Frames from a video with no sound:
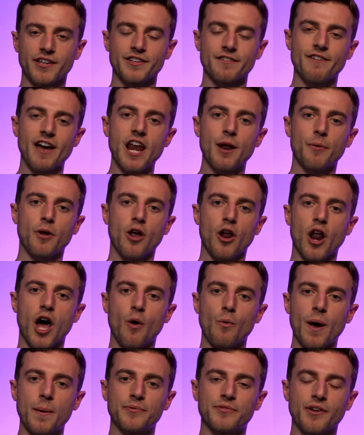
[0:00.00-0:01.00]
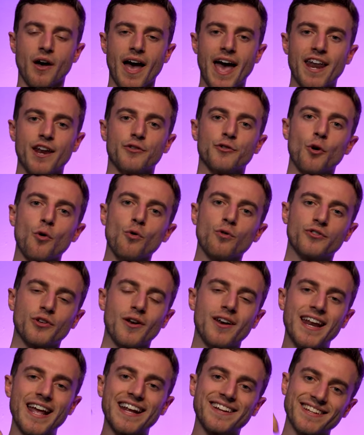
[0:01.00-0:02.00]
is available on our website and is also
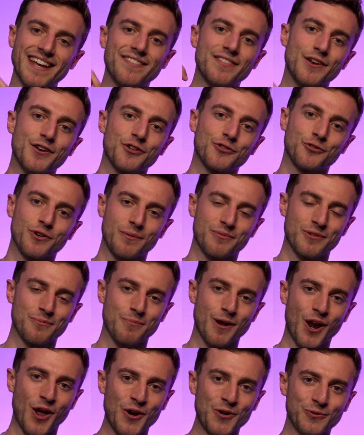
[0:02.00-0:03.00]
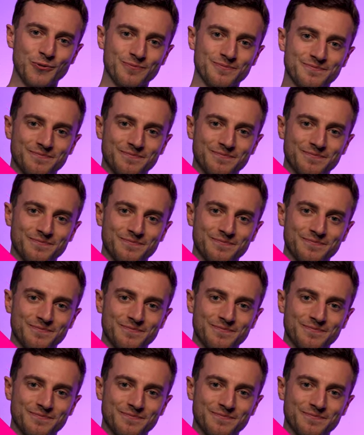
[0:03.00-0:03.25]
linked in the description below.